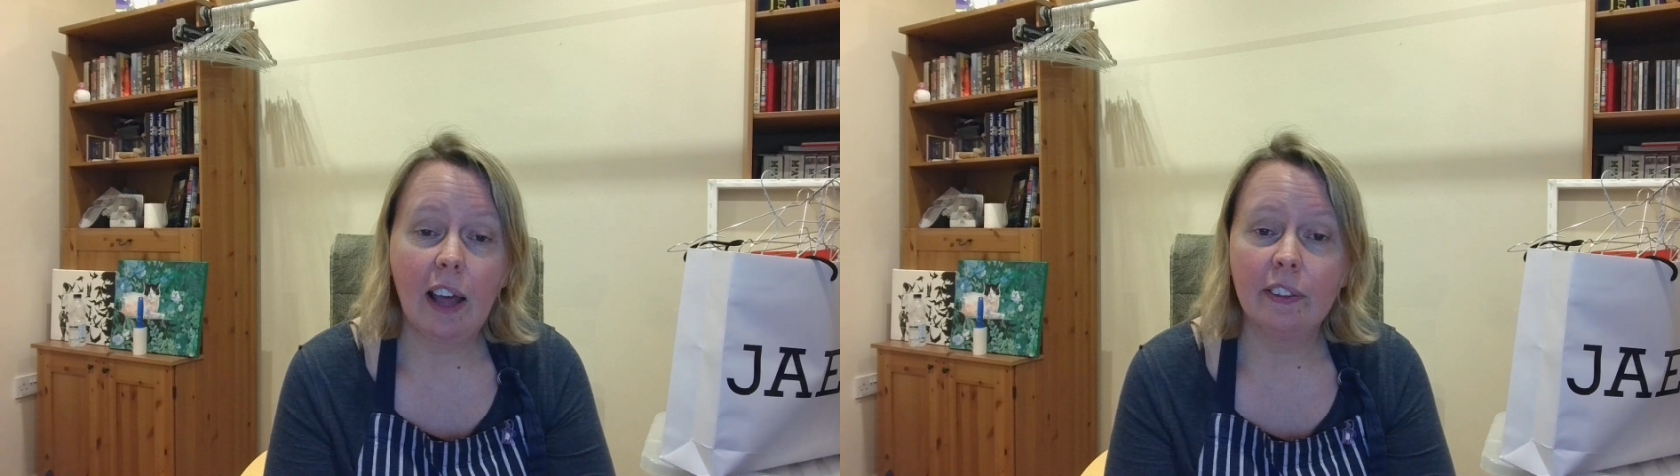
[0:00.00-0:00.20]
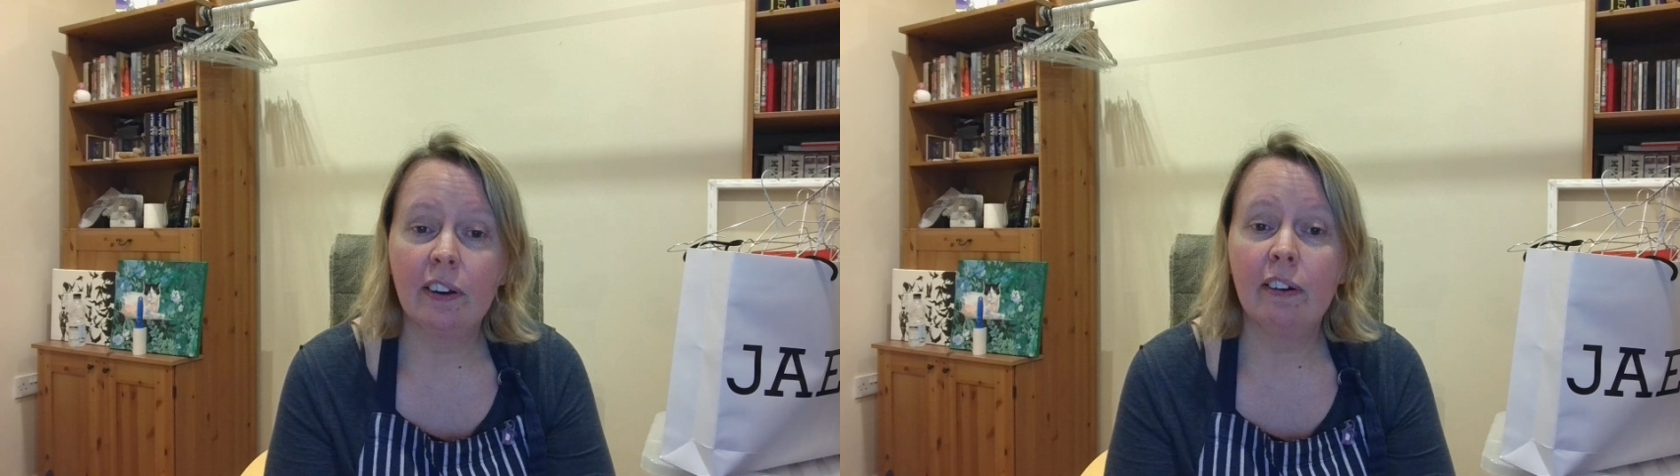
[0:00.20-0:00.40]

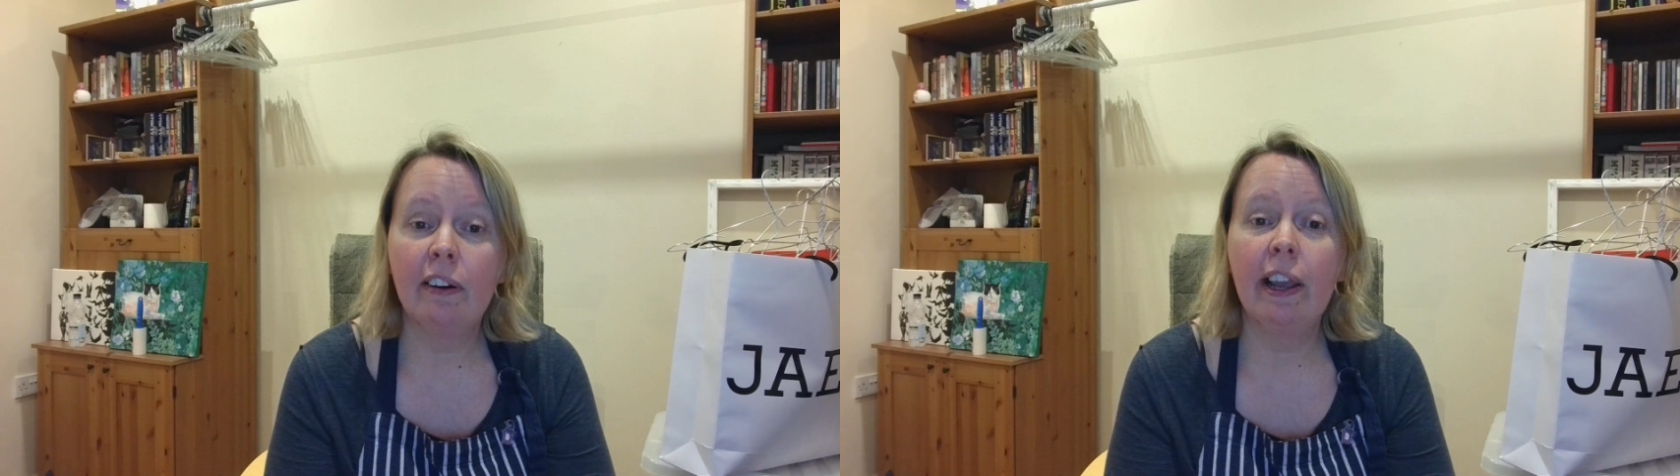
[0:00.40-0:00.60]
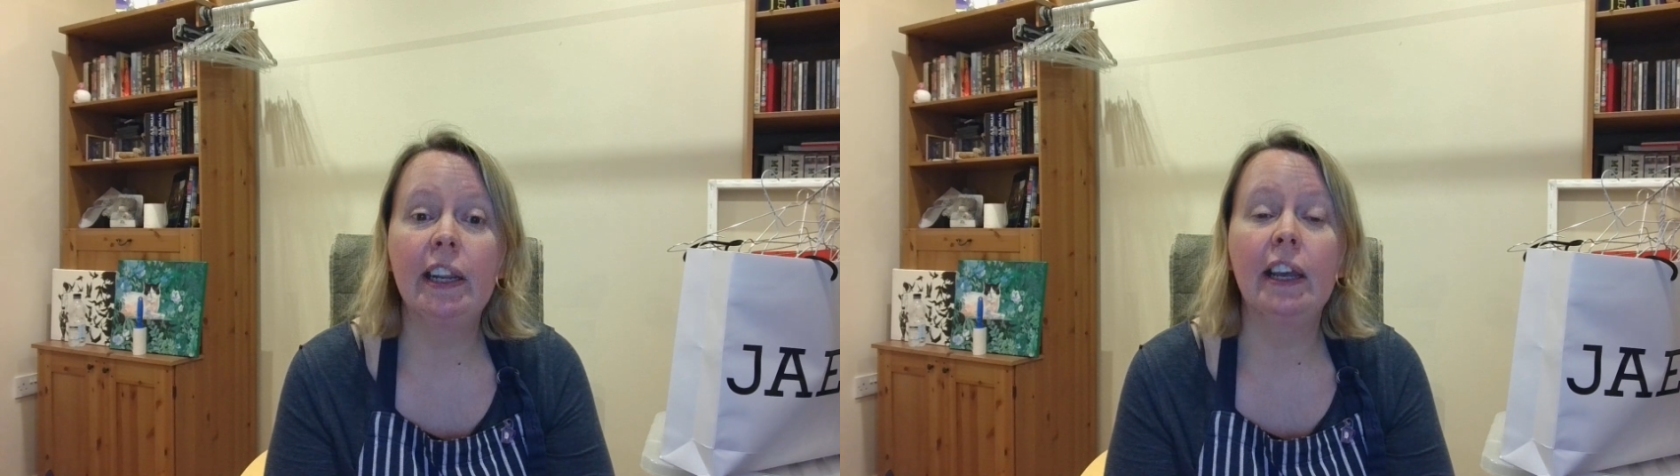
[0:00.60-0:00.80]
there
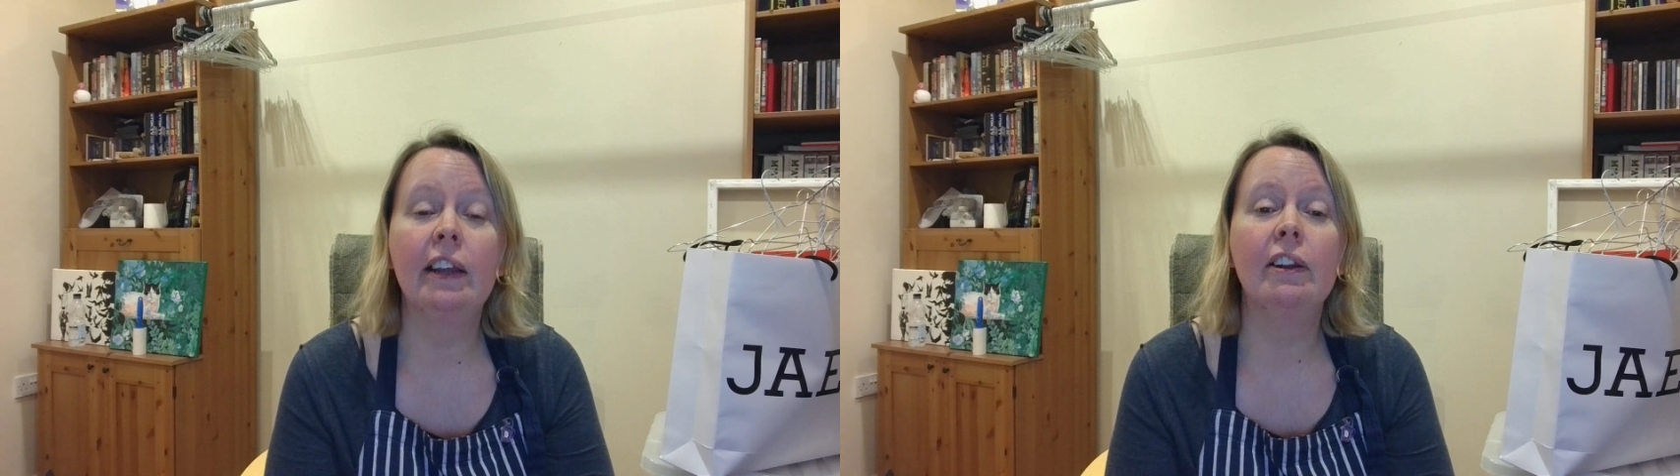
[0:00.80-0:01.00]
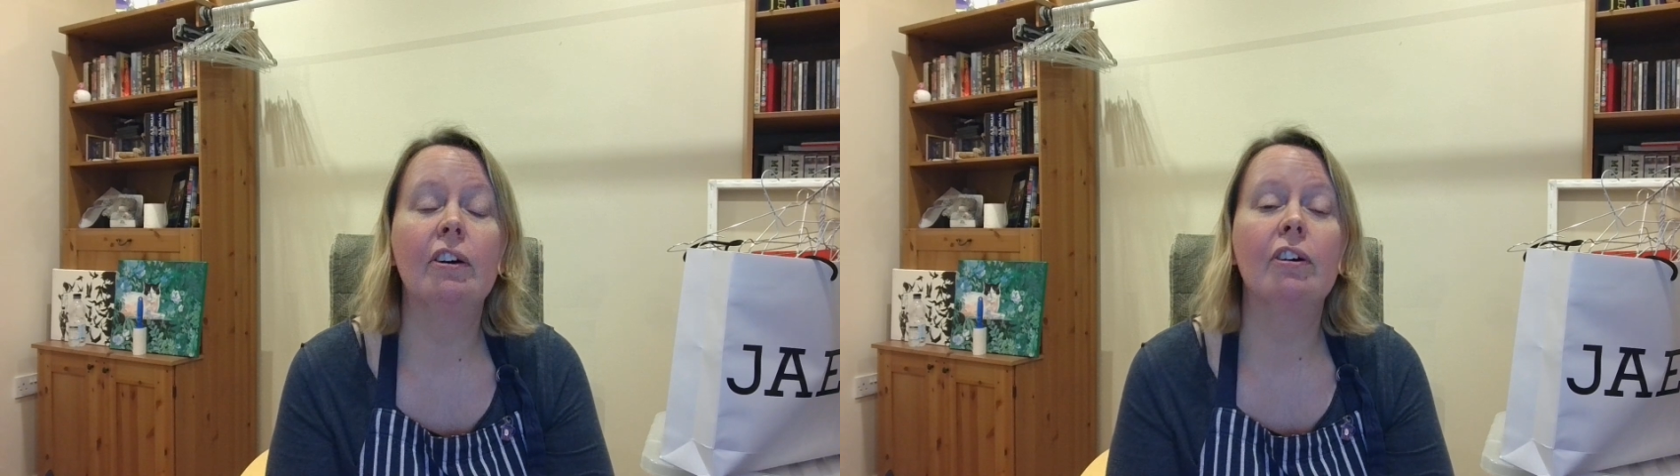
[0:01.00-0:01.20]
ain't
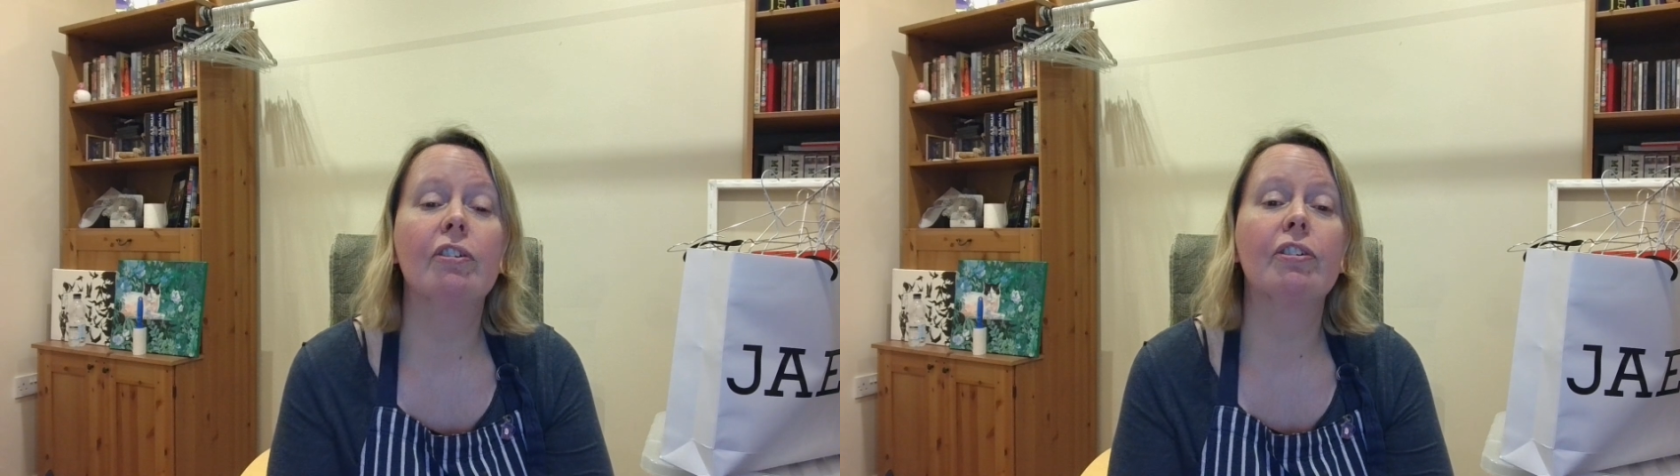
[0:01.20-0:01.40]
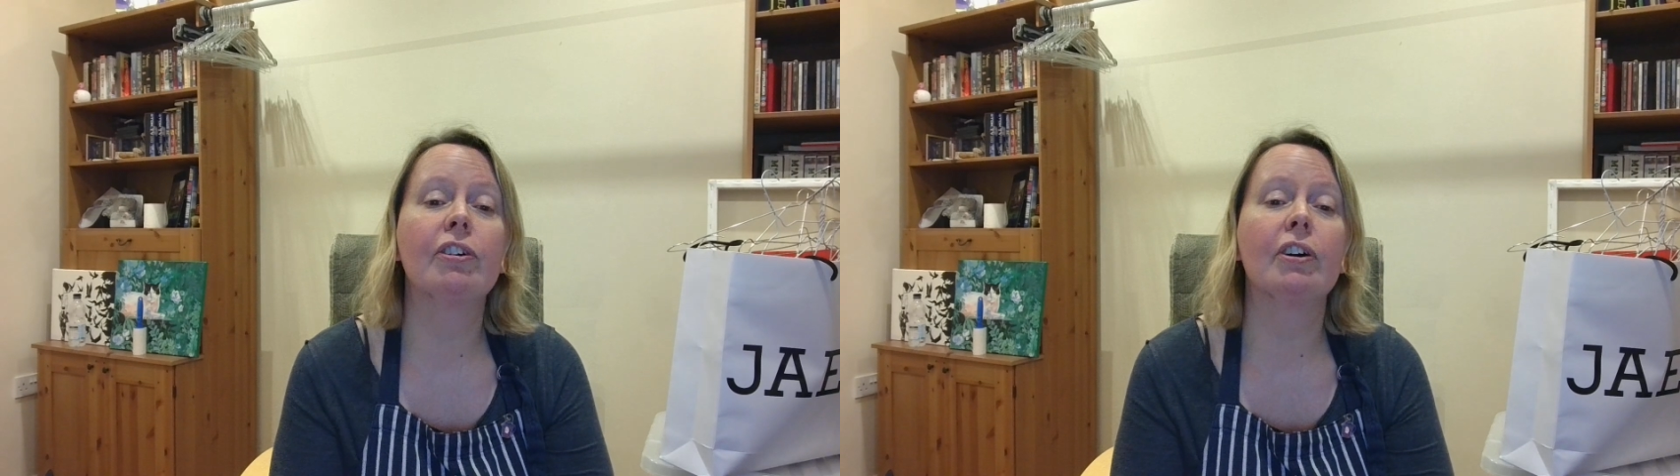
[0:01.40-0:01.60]

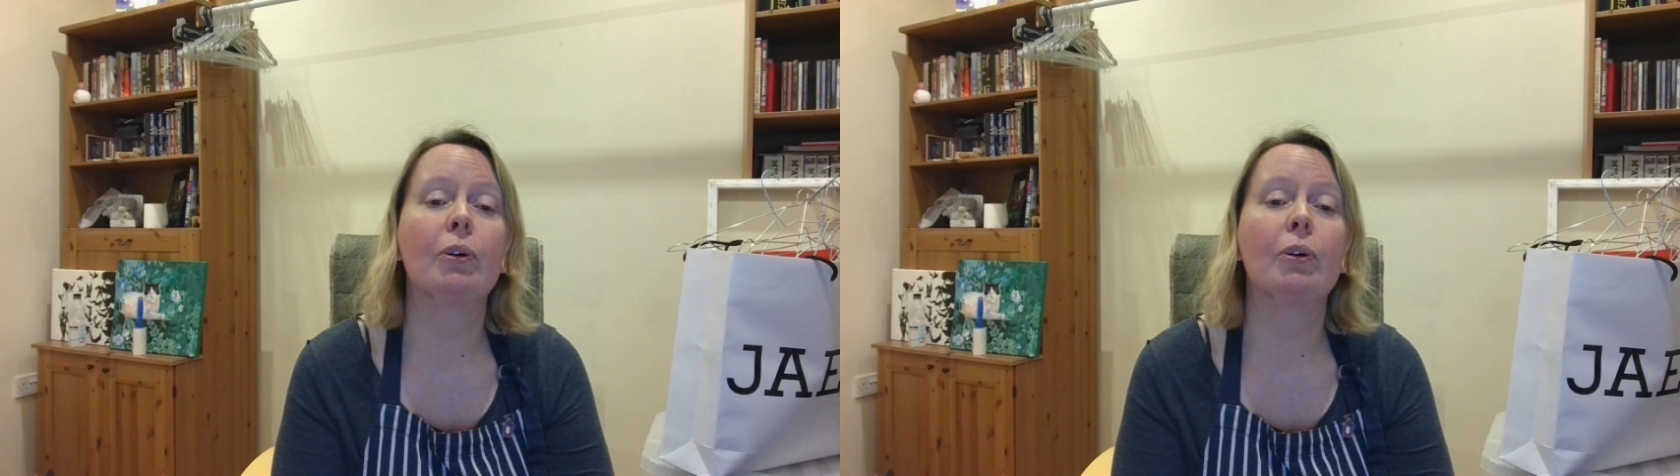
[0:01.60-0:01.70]
enough